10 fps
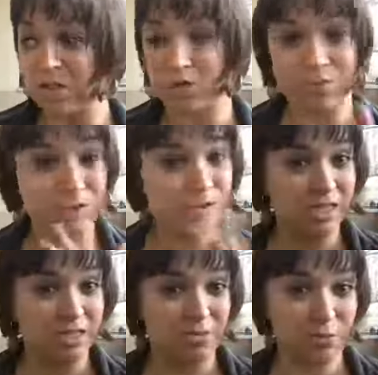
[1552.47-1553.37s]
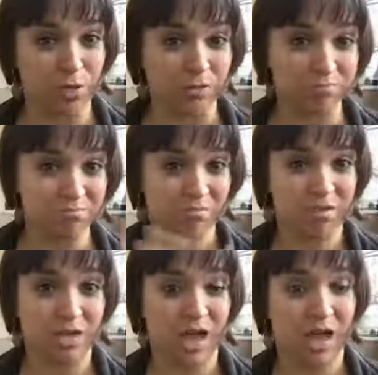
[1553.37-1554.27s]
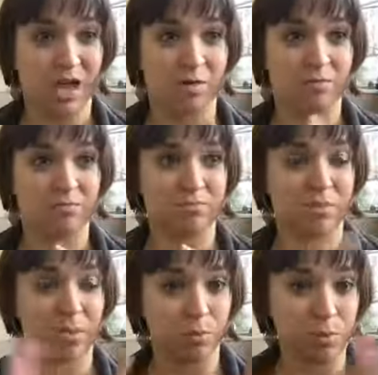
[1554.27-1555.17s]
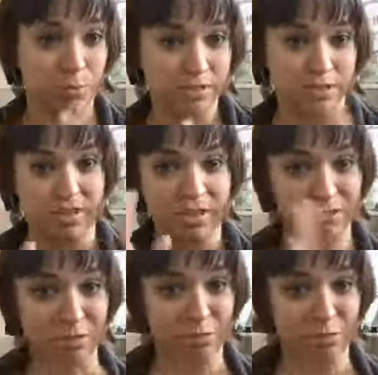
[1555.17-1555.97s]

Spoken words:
Also, use sets of 3. 3 points of this,